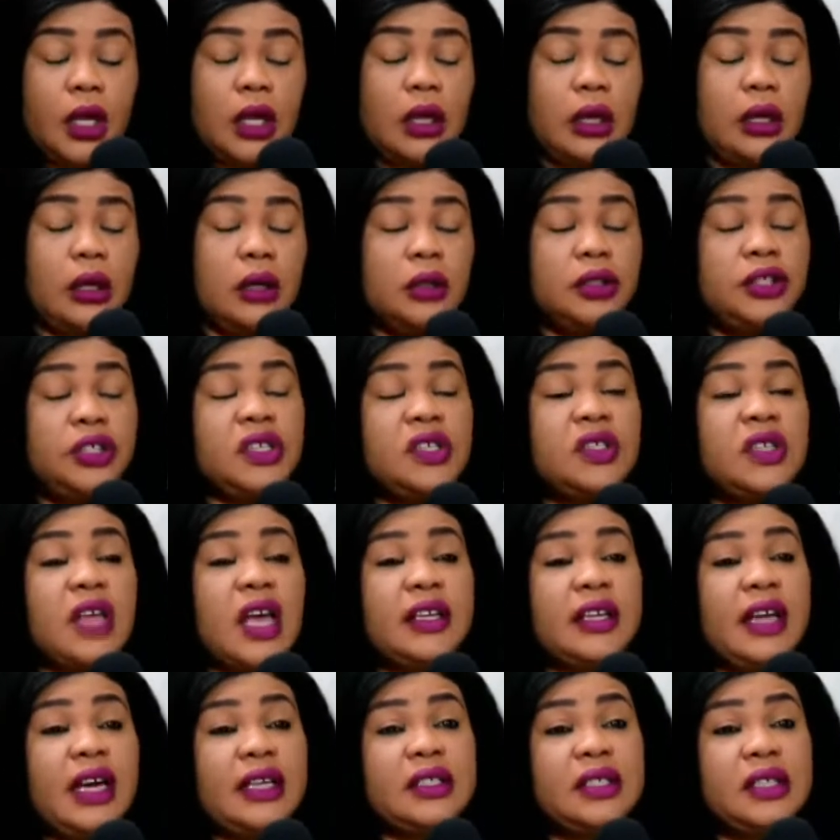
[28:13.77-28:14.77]
she said
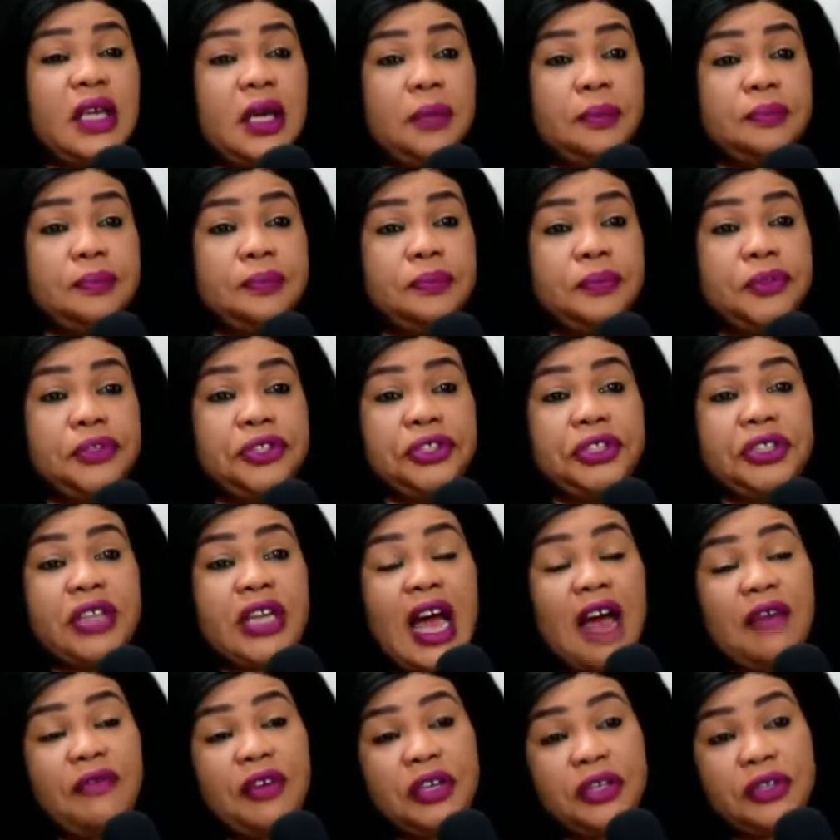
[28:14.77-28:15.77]
that she didn't
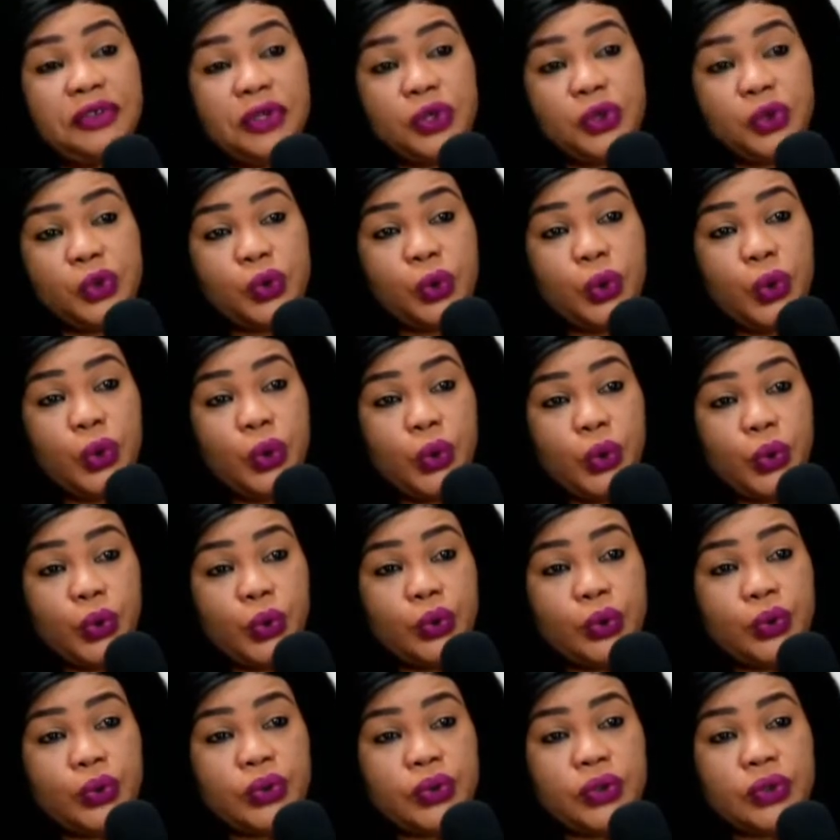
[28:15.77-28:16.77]
have anything to
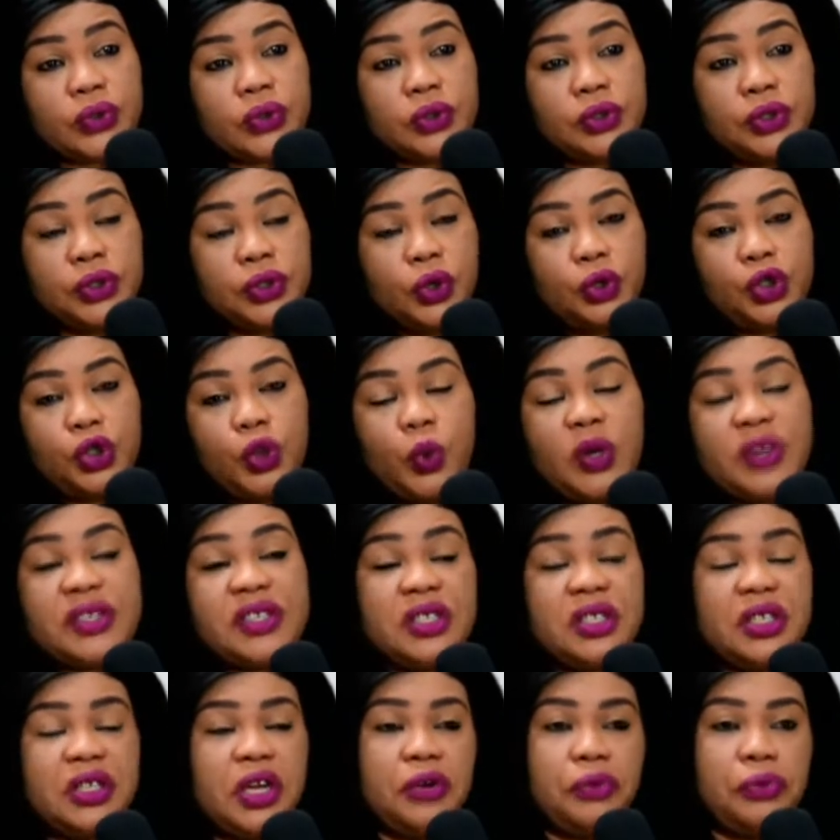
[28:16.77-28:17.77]
lose. She
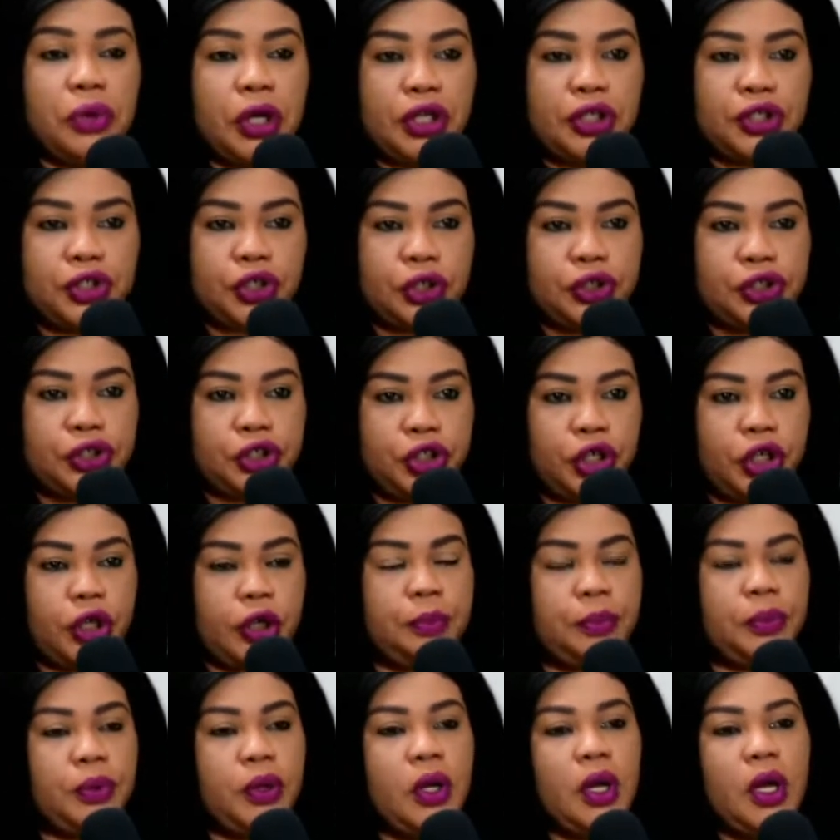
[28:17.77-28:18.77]
wasn't in a relationship.
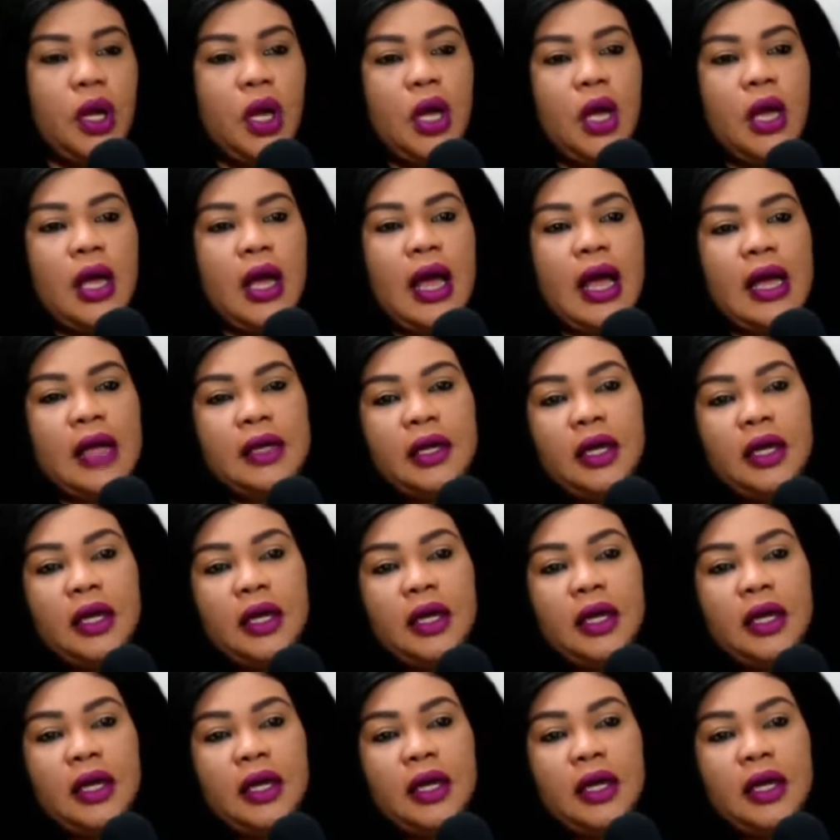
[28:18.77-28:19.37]
And,